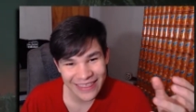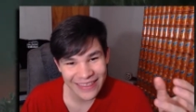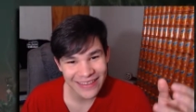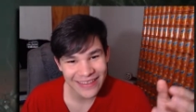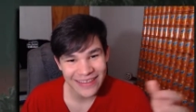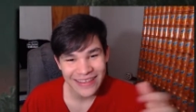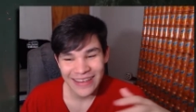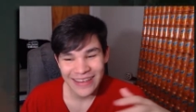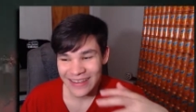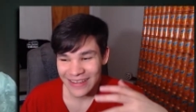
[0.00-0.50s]

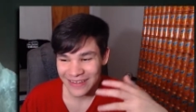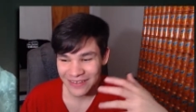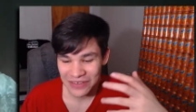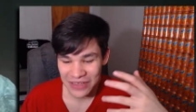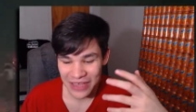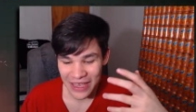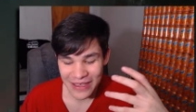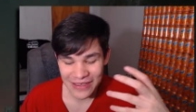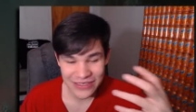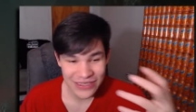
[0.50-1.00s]
the
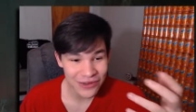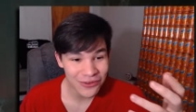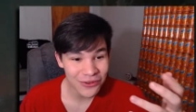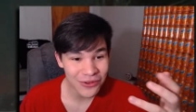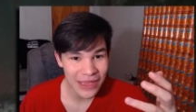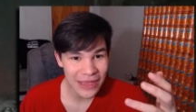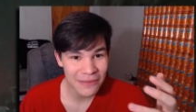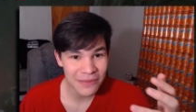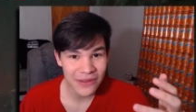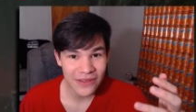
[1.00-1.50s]

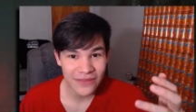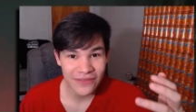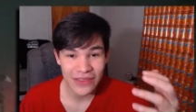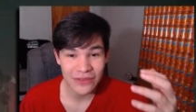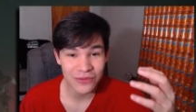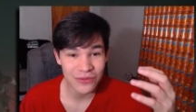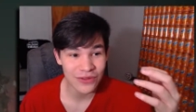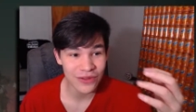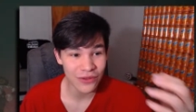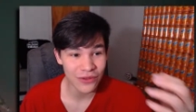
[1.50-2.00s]
general gameplay of
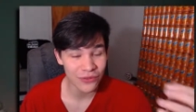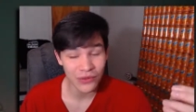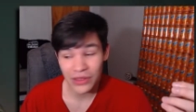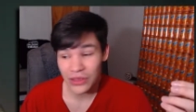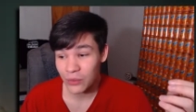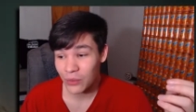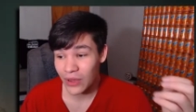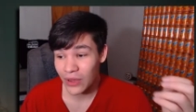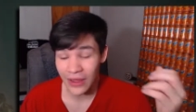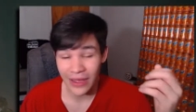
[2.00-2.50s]
this was done
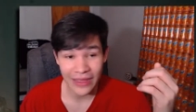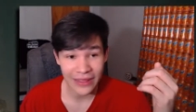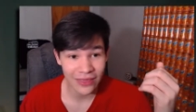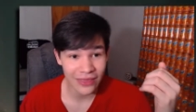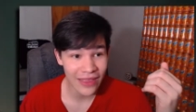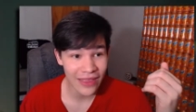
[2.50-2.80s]
really well. I